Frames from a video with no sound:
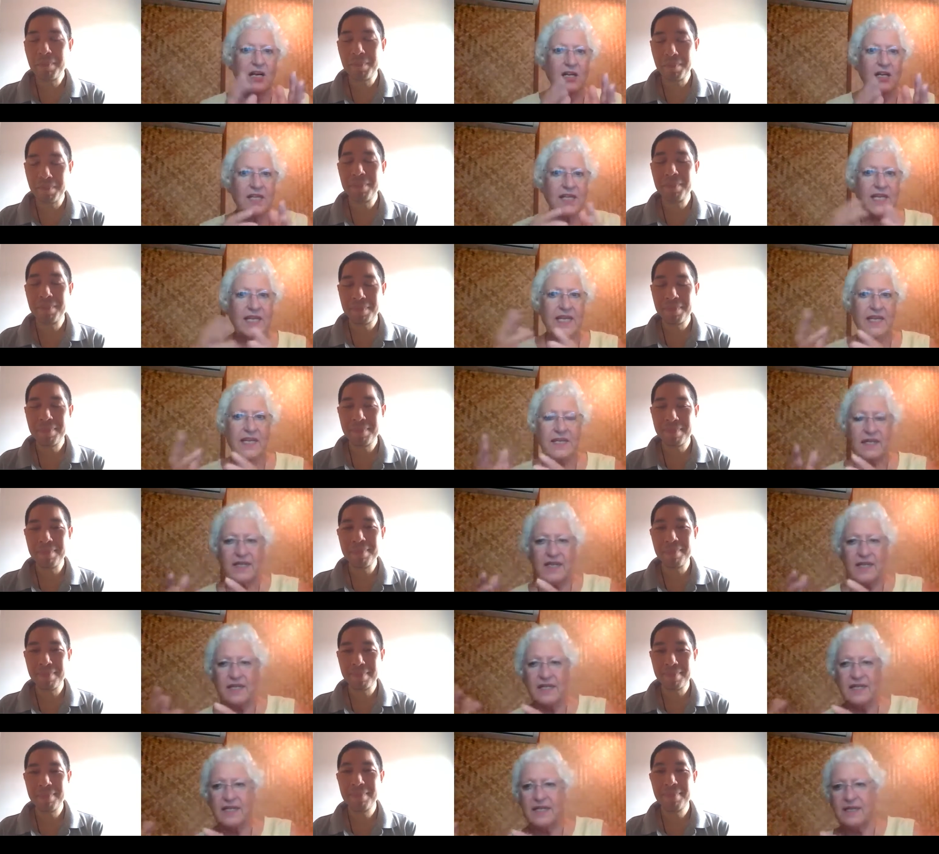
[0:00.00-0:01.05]
Speaker 1: Kali and,
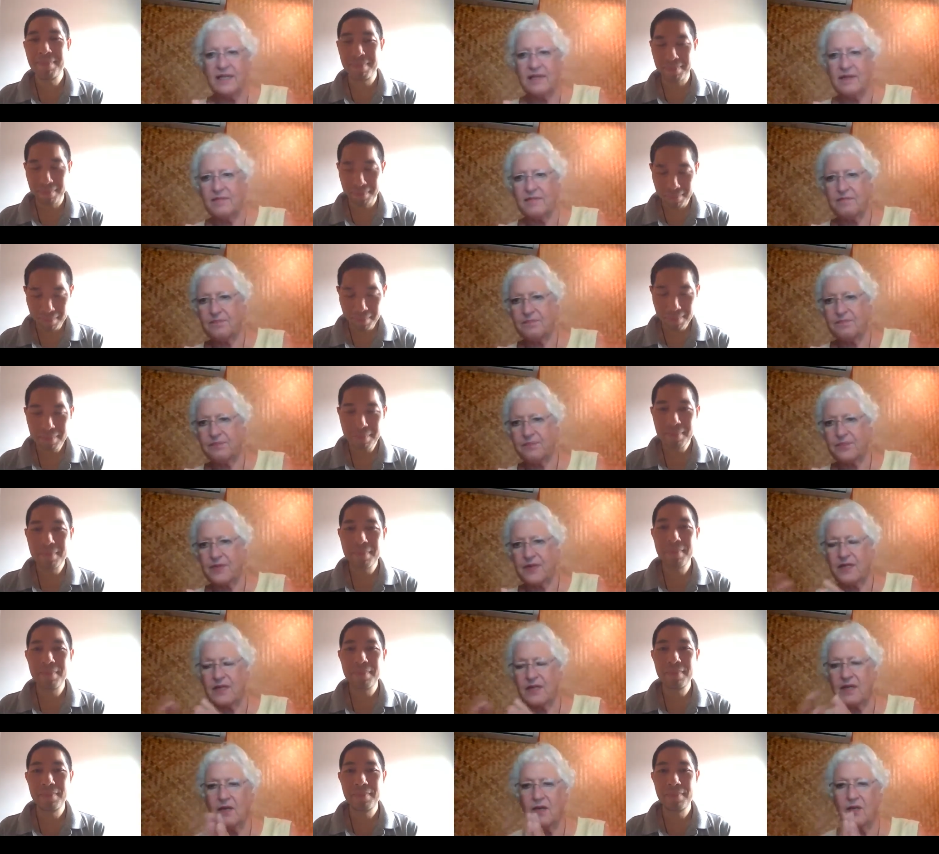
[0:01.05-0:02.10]
and um,
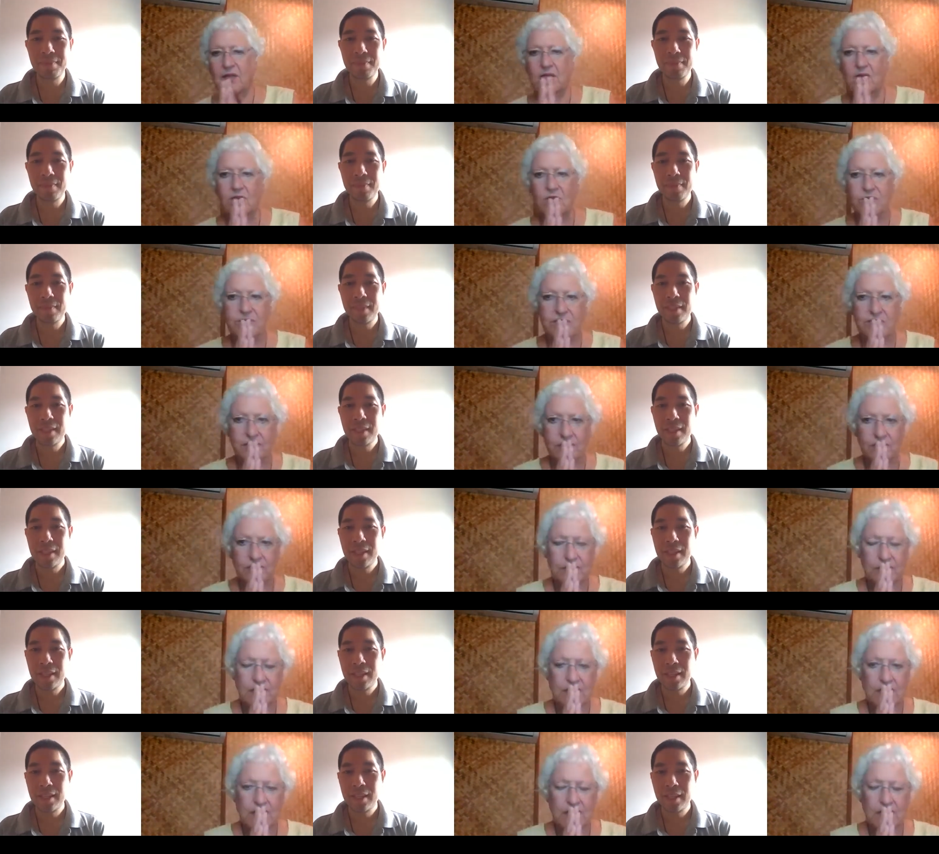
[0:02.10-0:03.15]
all those.
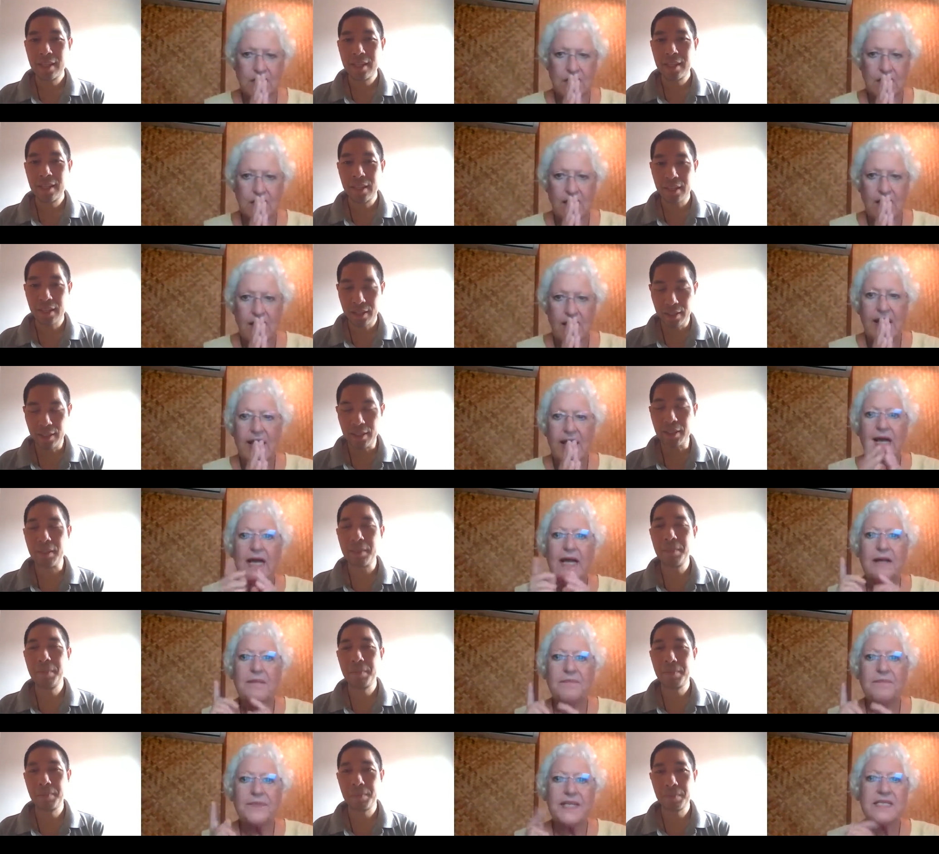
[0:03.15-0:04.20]
Uh-huh.
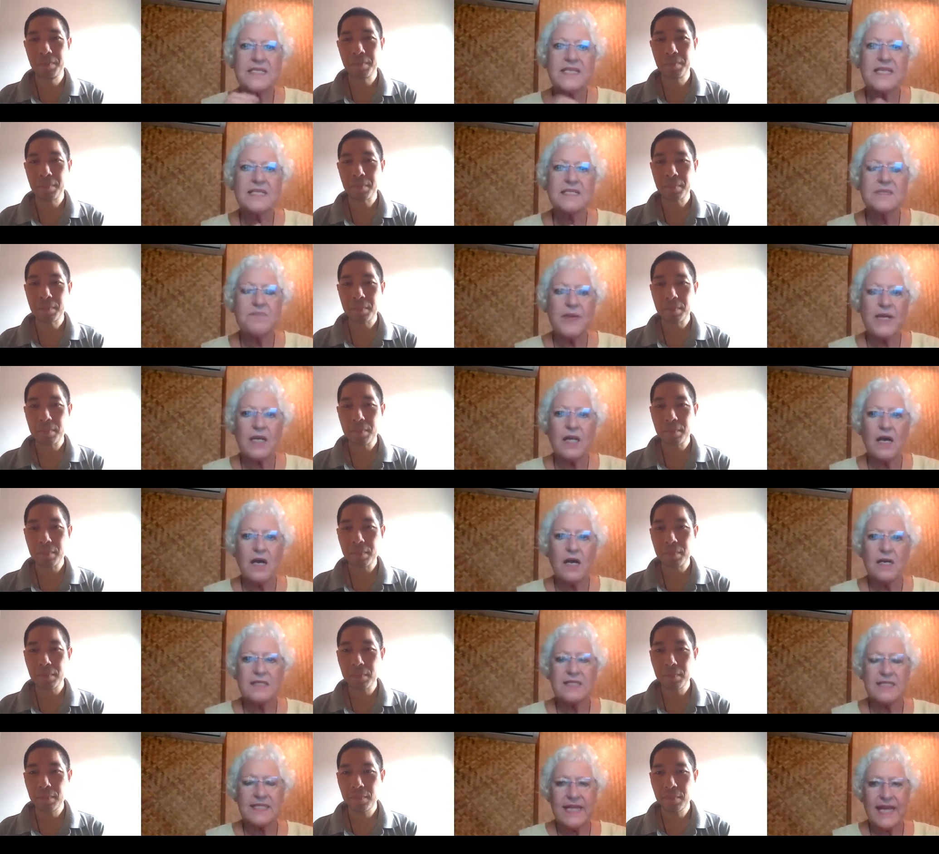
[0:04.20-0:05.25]
And this is
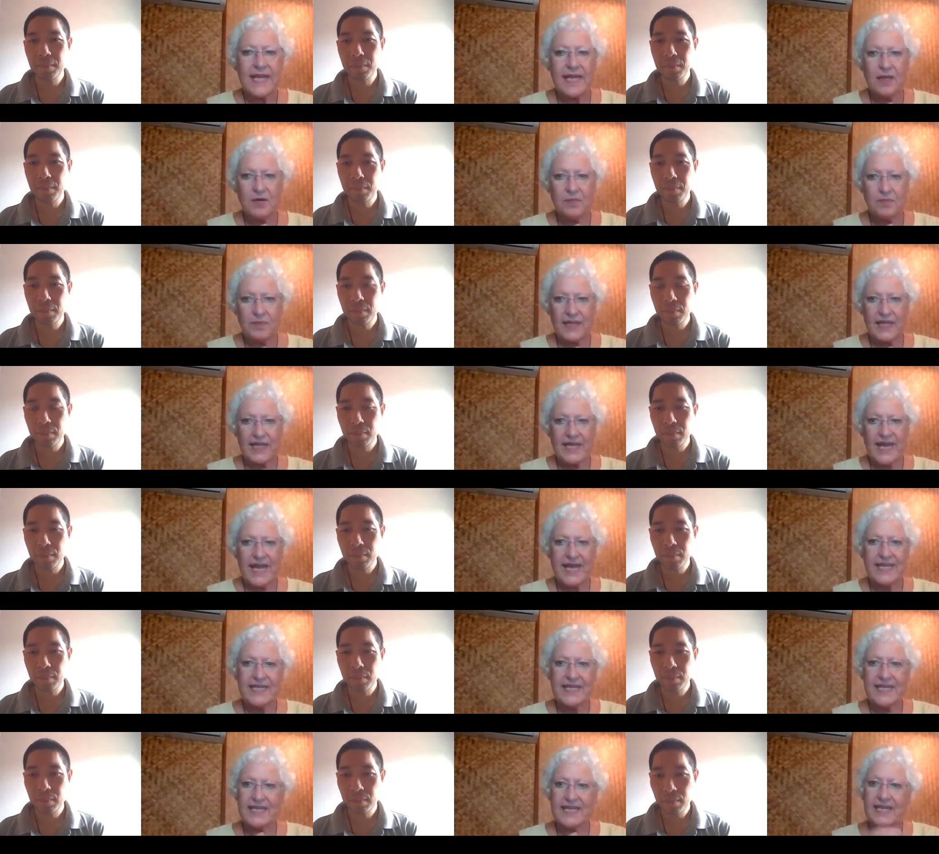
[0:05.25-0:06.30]
because they are
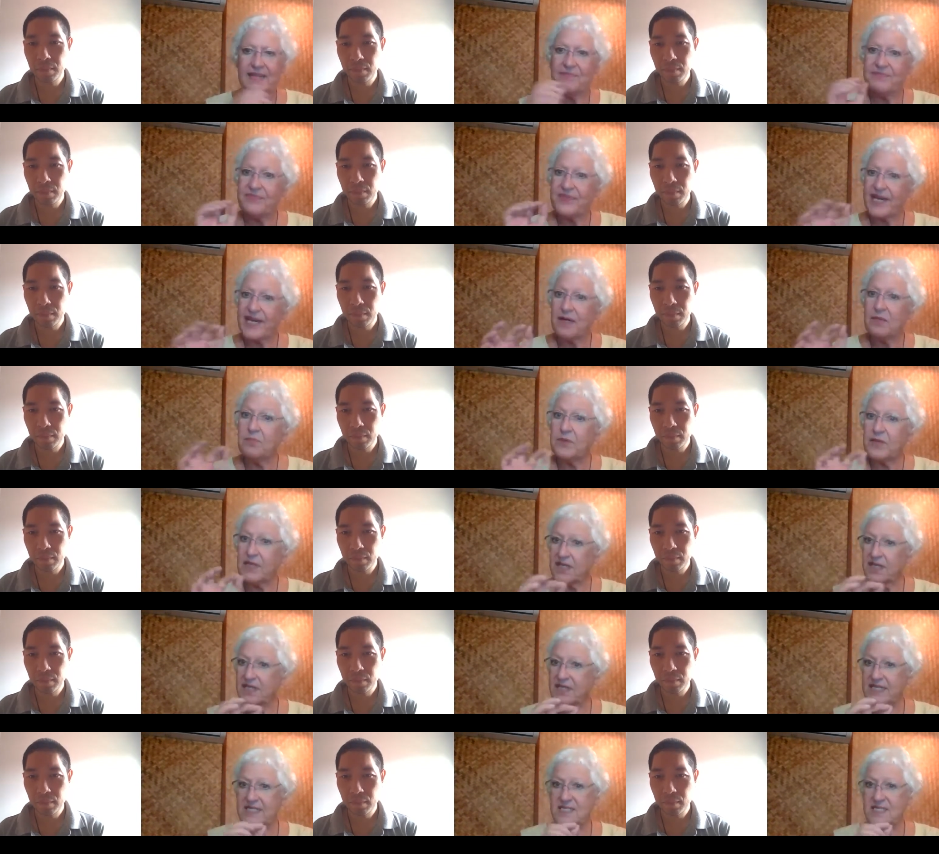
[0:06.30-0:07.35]
Pleiadian and their
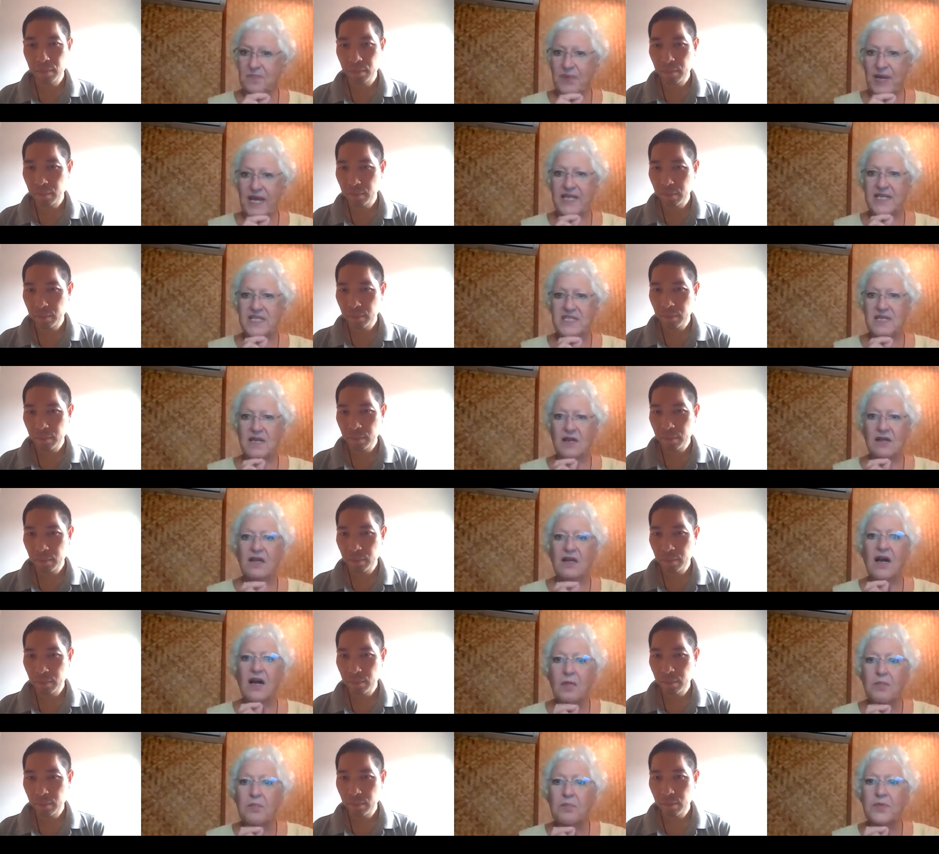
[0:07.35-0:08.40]
blood is based on
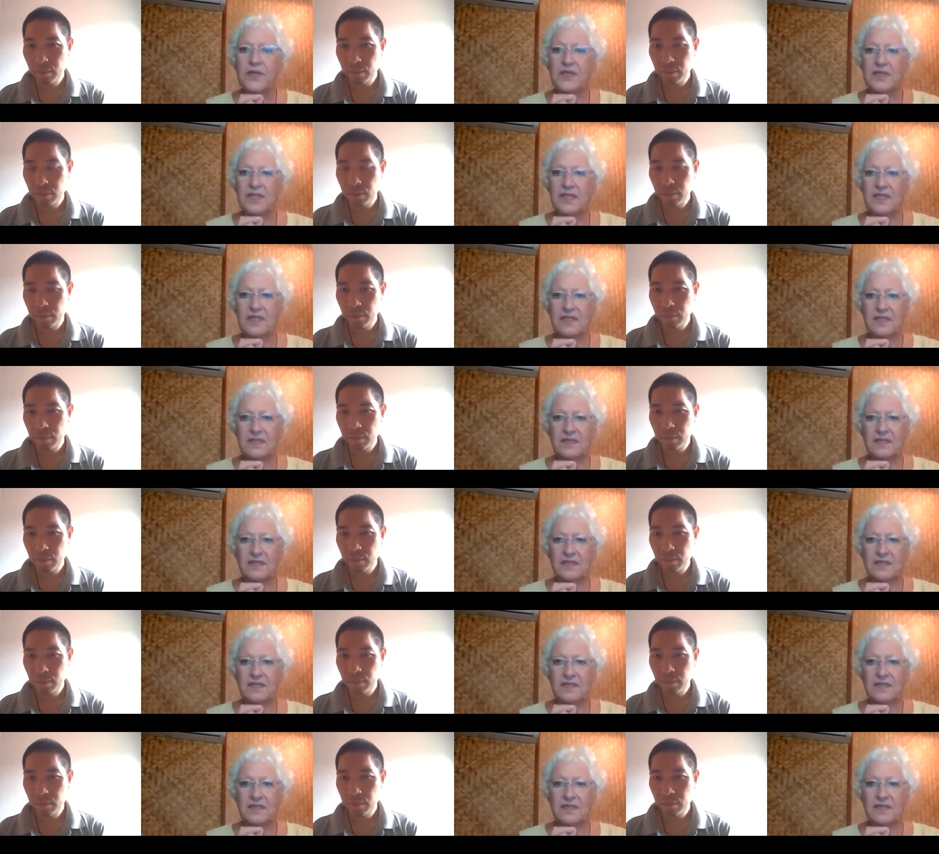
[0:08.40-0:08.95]
copper,